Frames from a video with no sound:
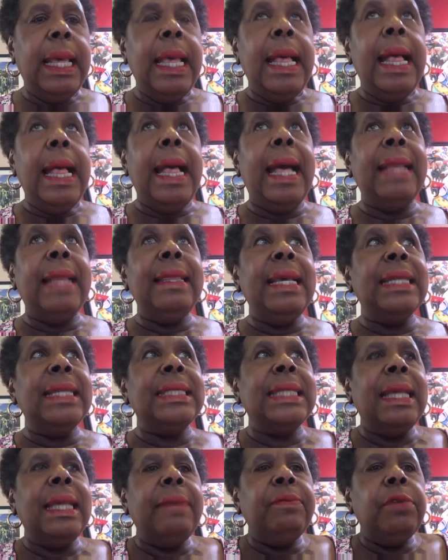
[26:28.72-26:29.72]
and they
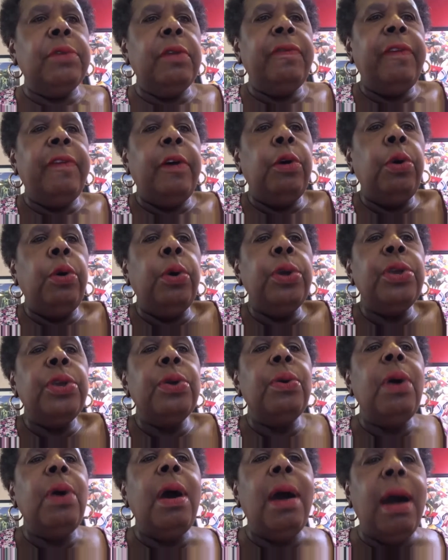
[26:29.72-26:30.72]
accept you for who
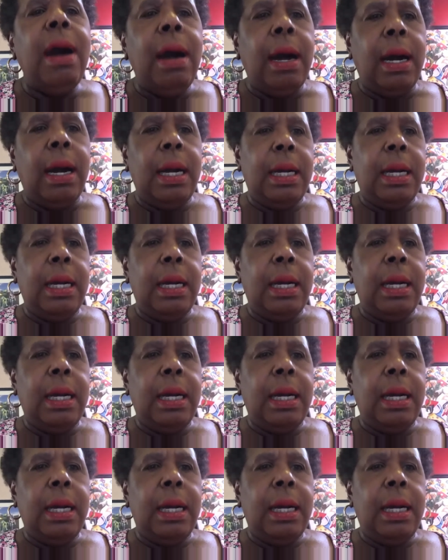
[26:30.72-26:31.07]
you are,